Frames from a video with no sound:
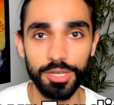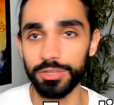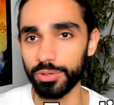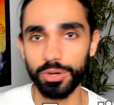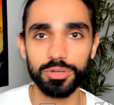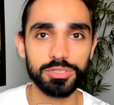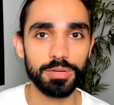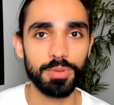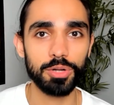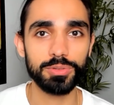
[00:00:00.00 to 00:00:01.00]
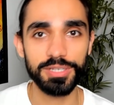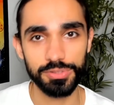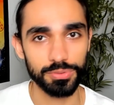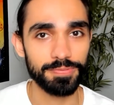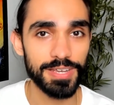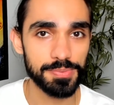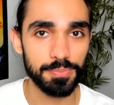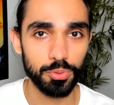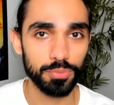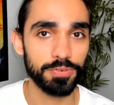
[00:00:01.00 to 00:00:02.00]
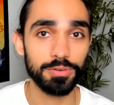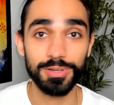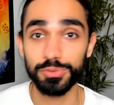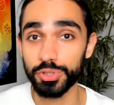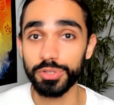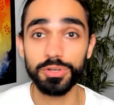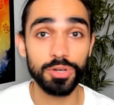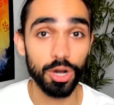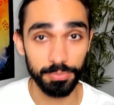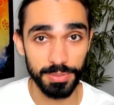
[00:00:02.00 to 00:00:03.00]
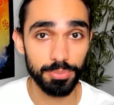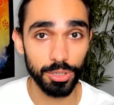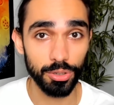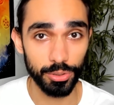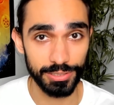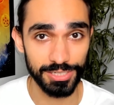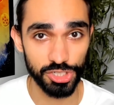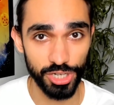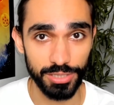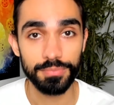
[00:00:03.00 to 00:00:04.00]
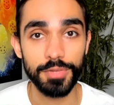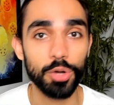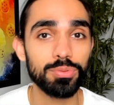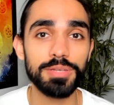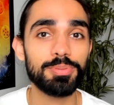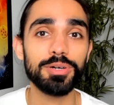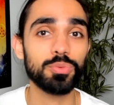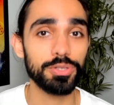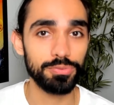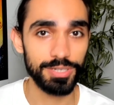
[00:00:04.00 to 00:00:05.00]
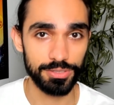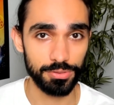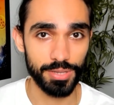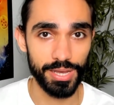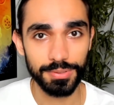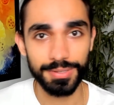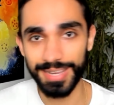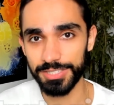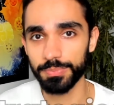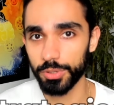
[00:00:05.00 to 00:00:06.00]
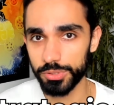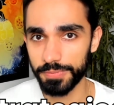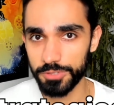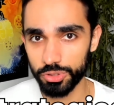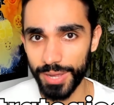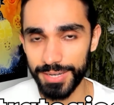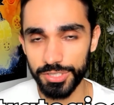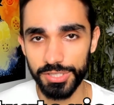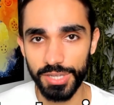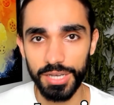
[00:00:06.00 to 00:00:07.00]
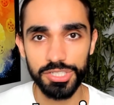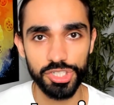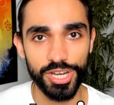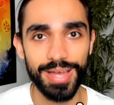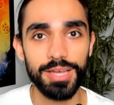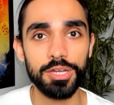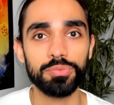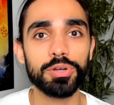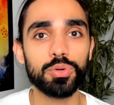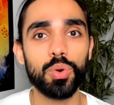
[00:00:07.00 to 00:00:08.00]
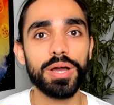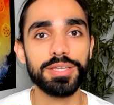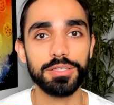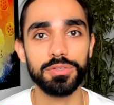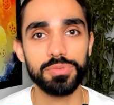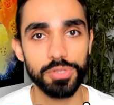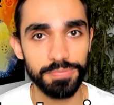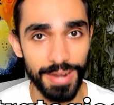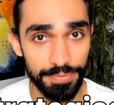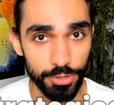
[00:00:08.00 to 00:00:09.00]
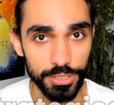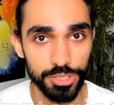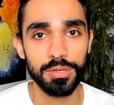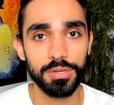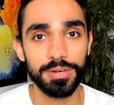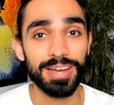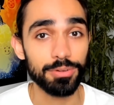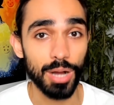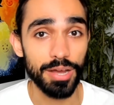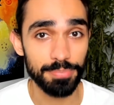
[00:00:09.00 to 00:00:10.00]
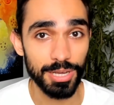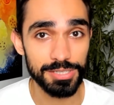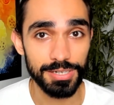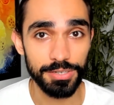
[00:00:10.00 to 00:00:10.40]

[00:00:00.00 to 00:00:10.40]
Your long-term holdings, your investment portfolio should not be put on an exchange. Only put what you need to there. Next, most of the strategies I share require the use of leverage. Now, I personally